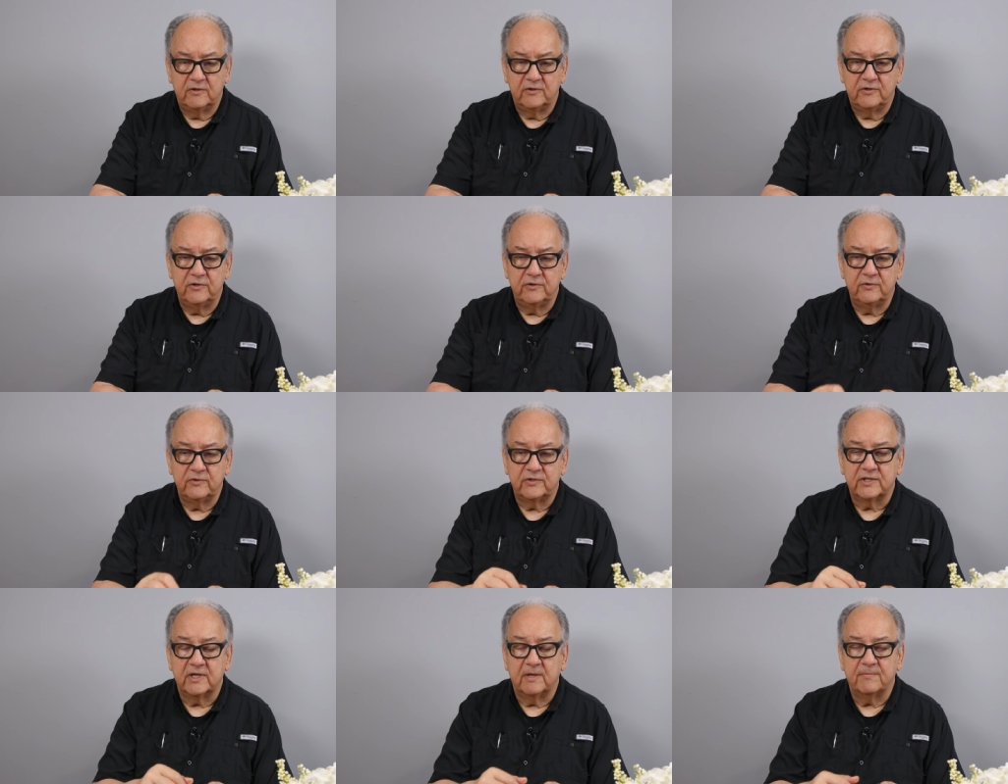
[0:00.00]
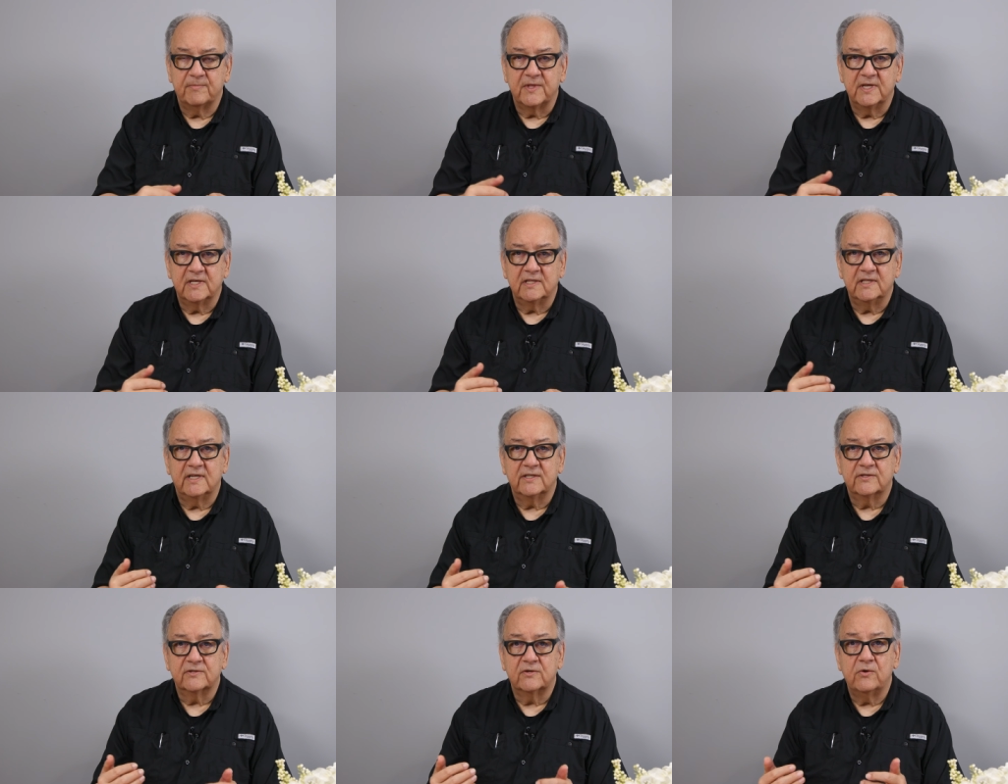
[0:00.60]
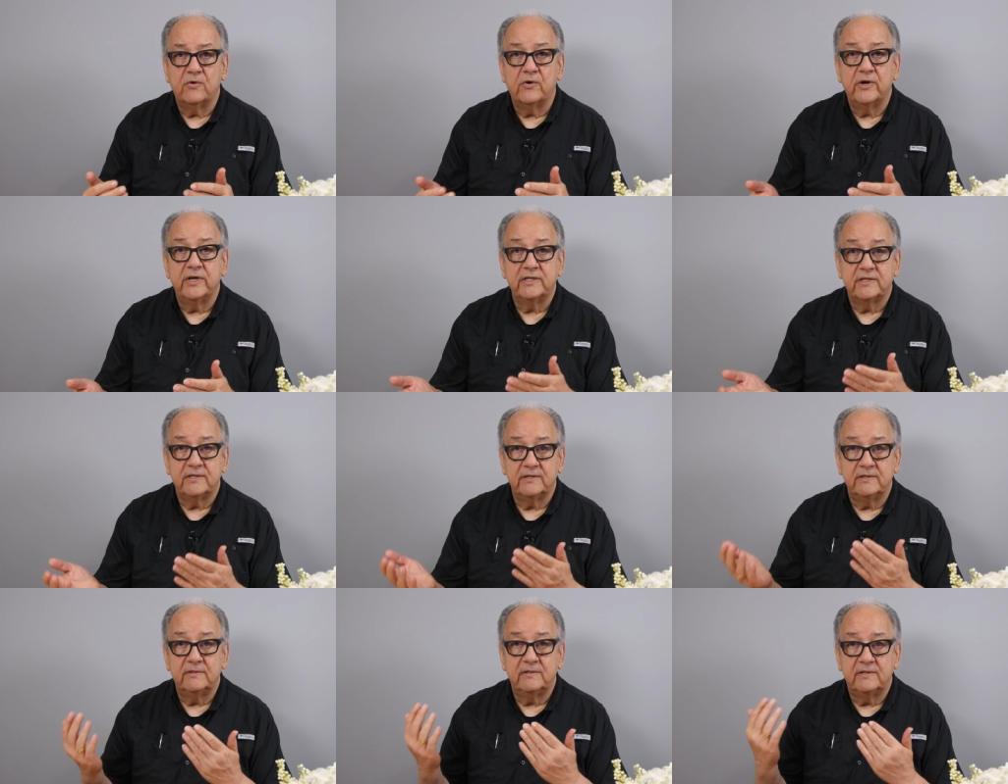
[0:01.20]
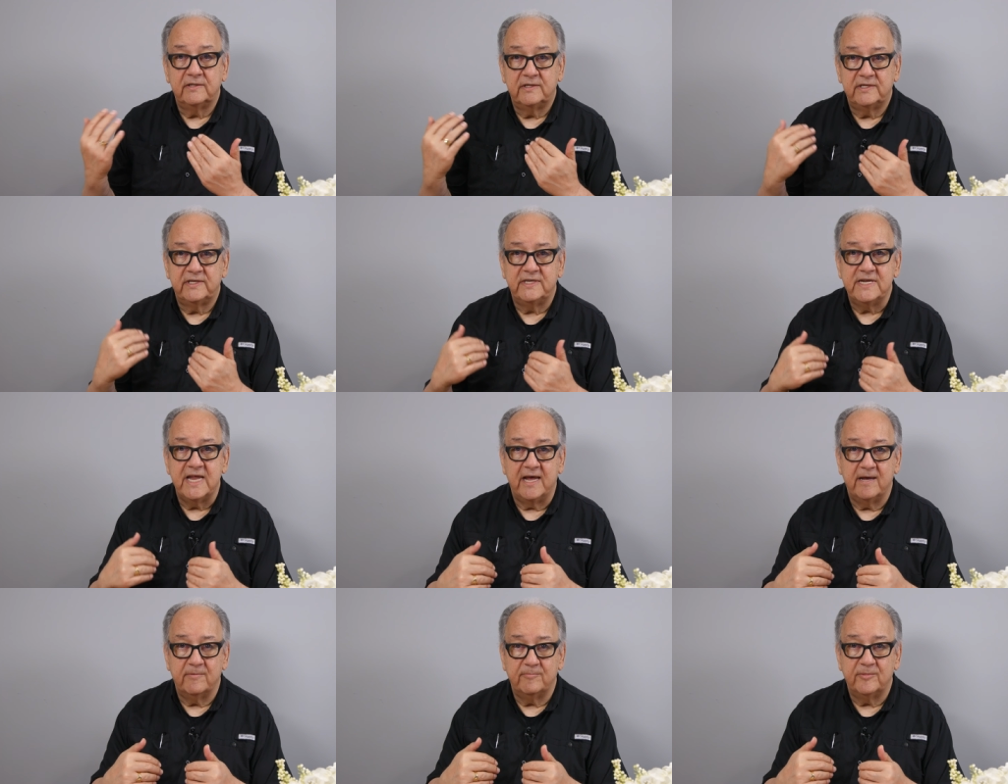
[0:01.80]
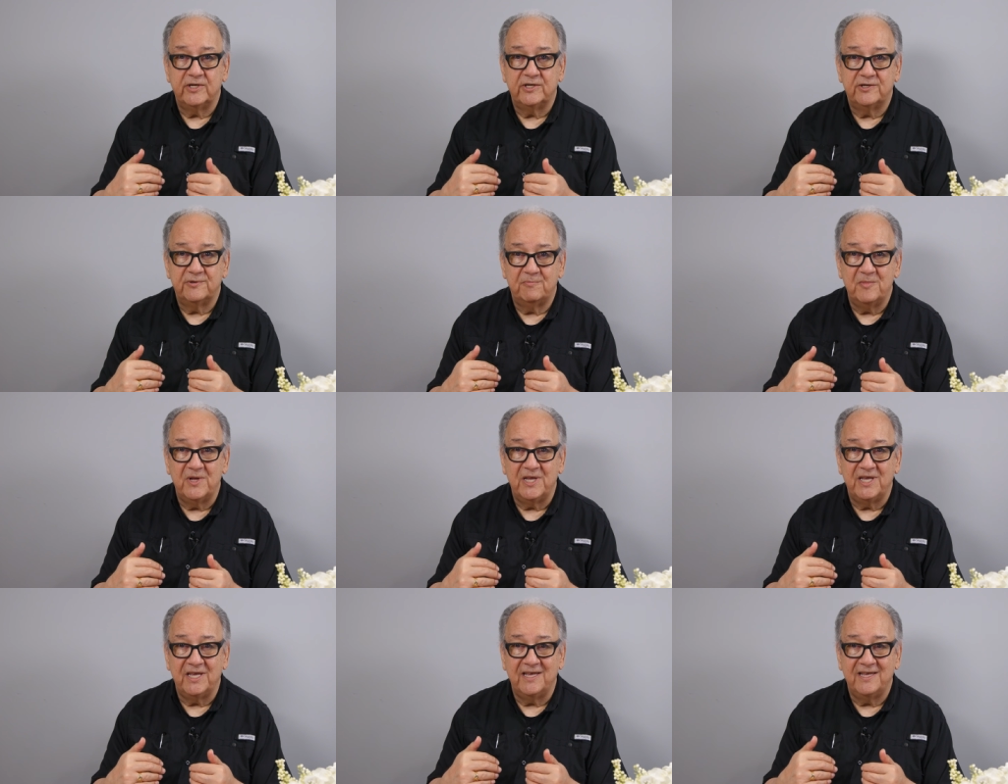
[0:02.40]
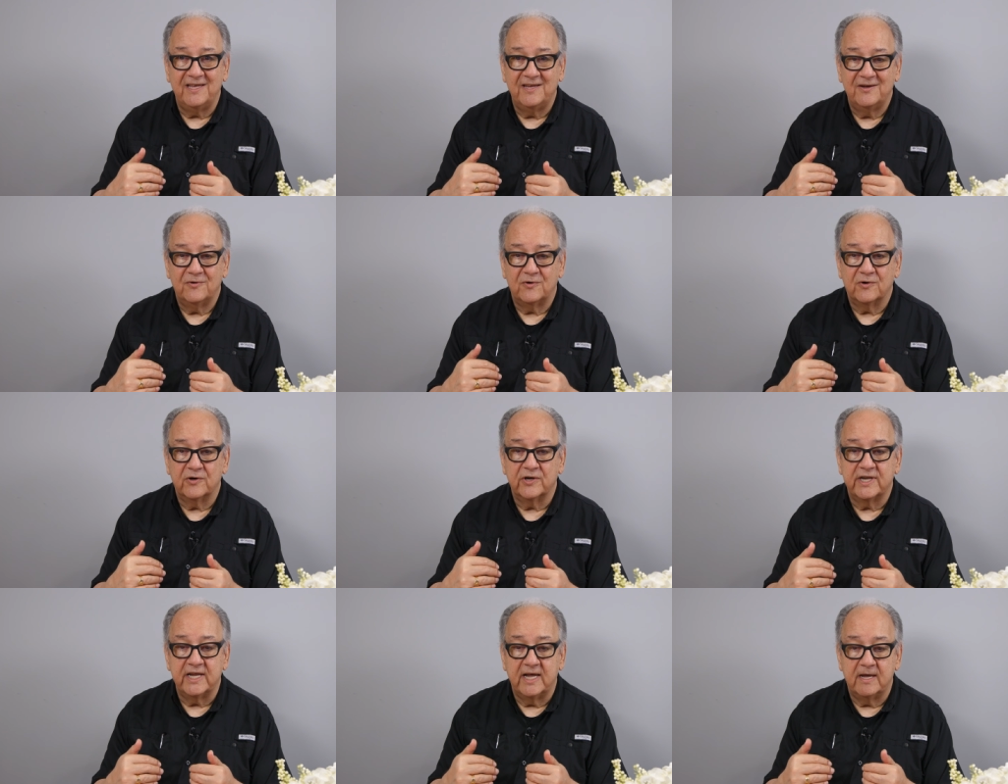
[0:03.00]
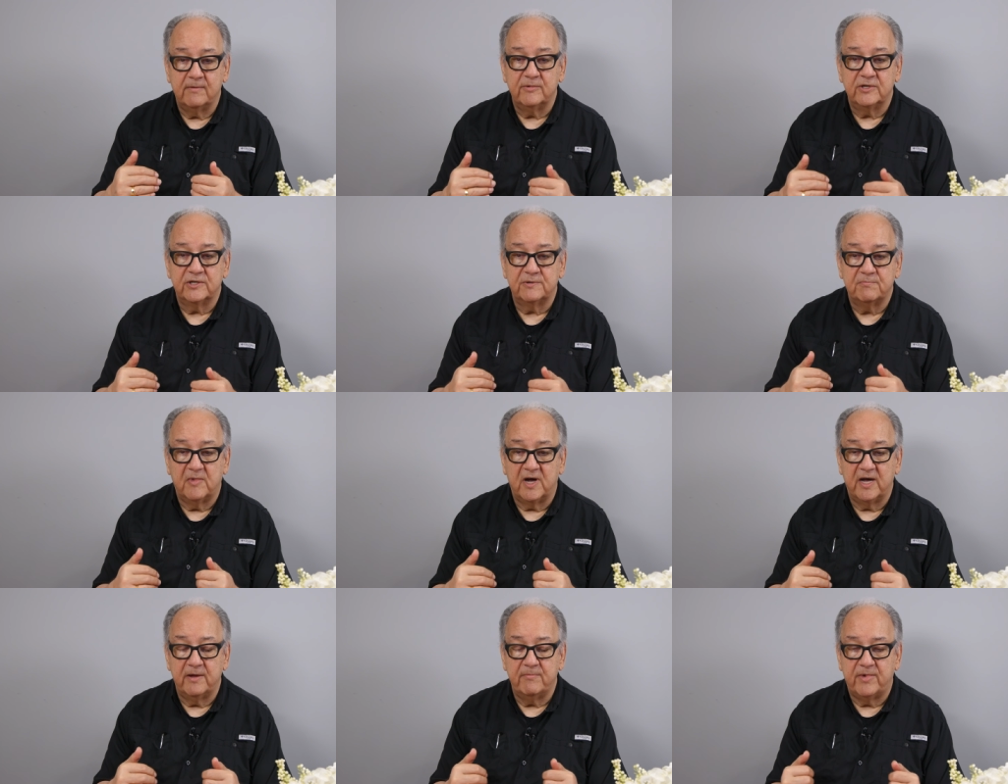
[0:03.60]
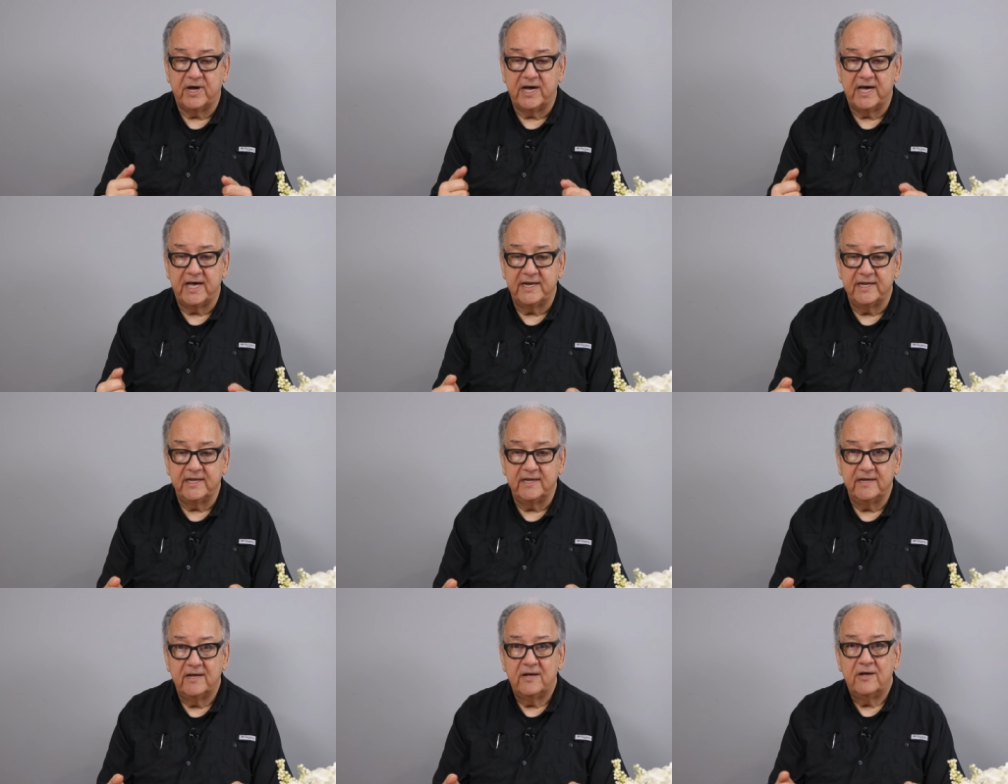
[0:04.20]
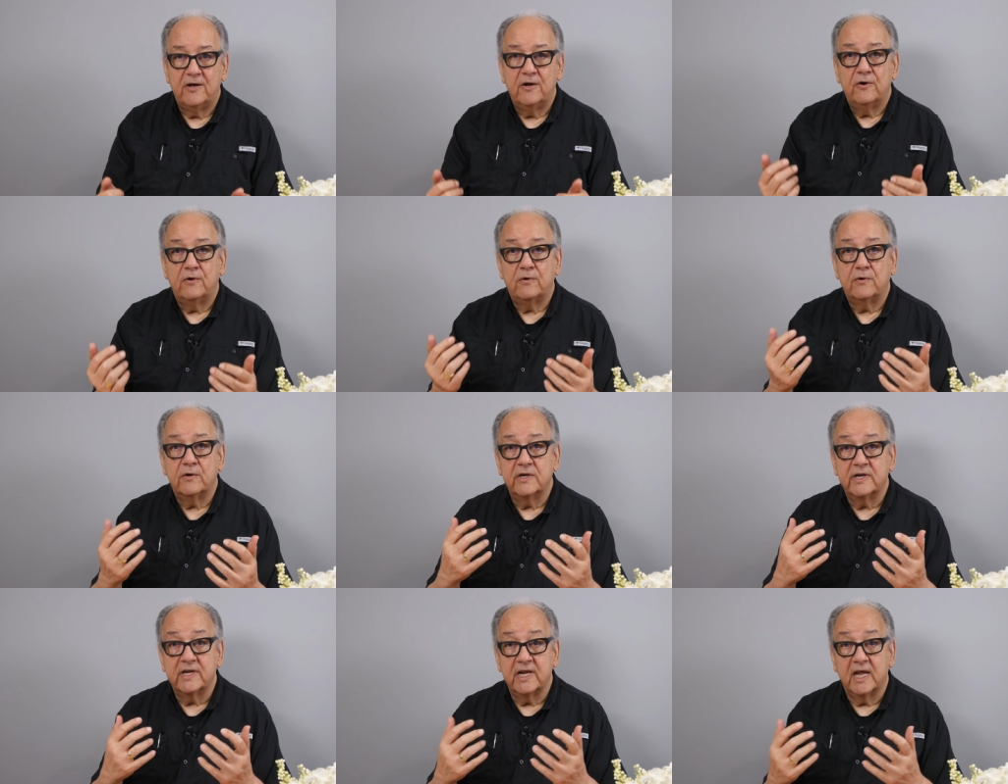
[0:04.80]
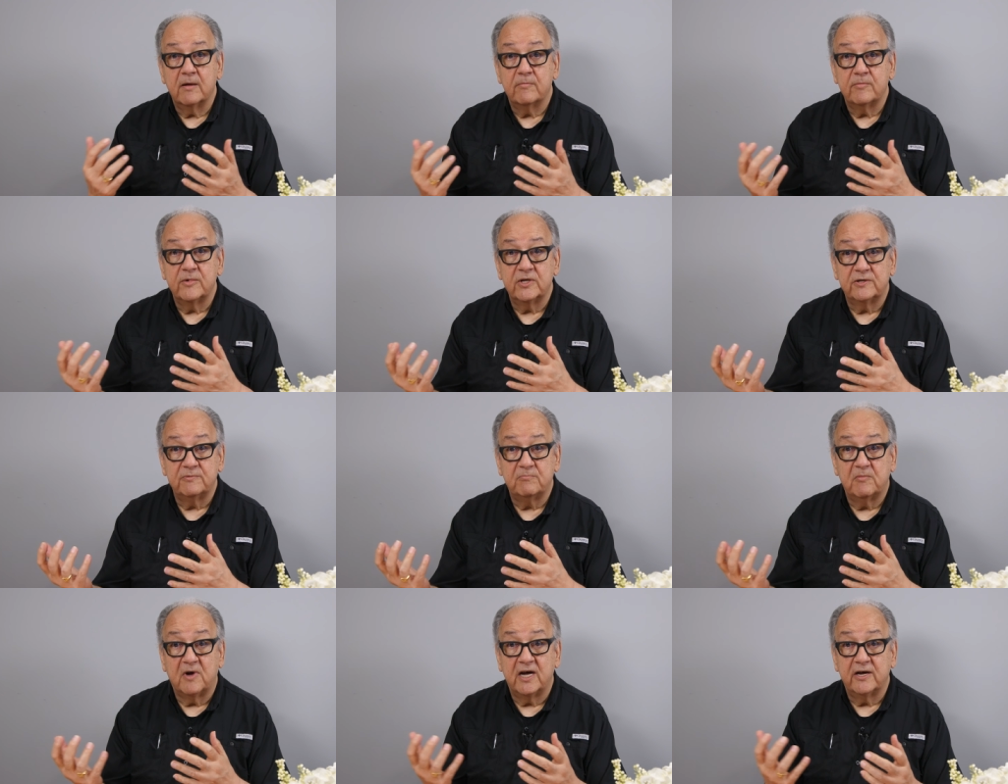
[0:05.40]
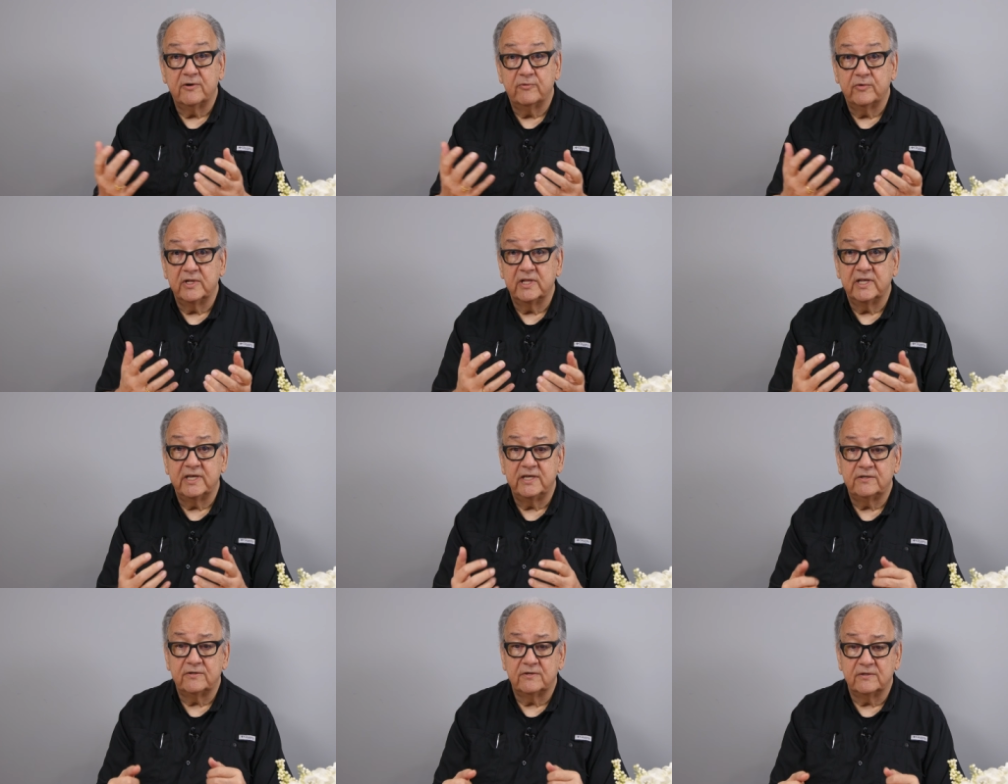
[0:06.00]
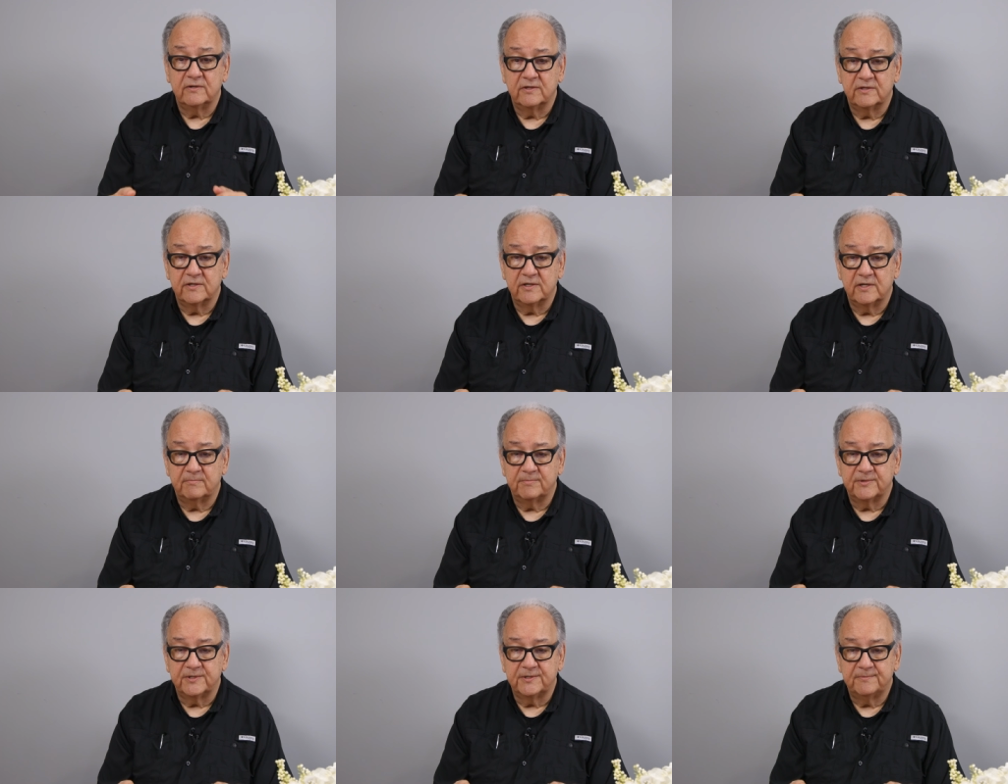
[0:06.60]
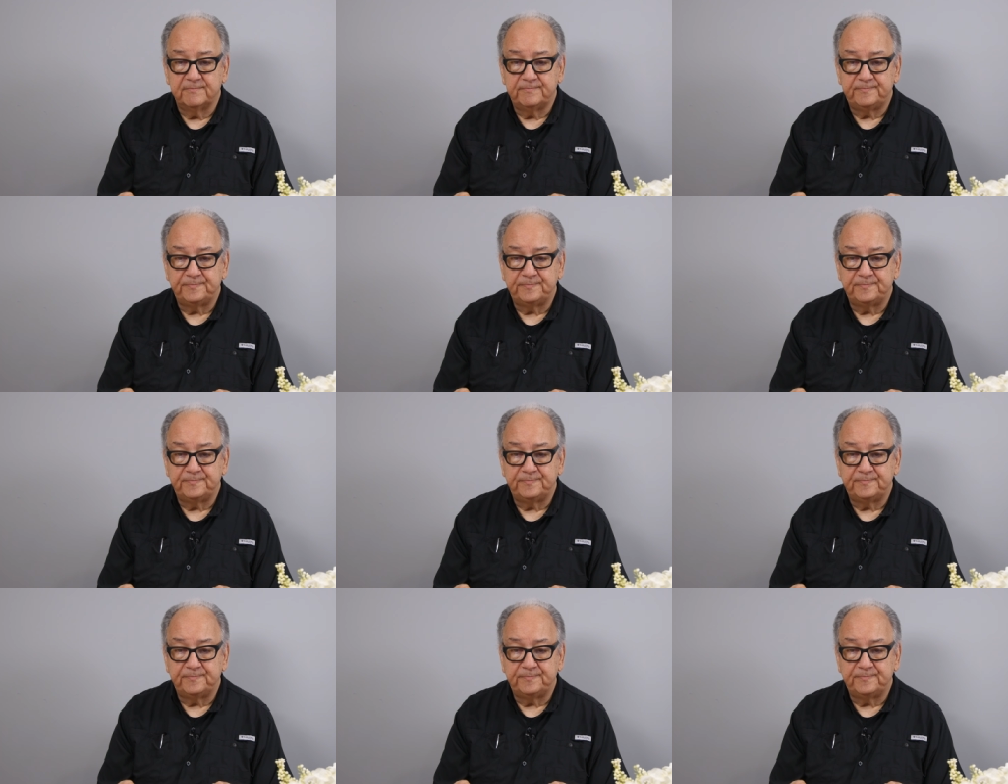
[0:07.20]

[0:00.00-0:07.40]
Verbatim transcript: do something that's going to damage me or damage my body or damage my relationships.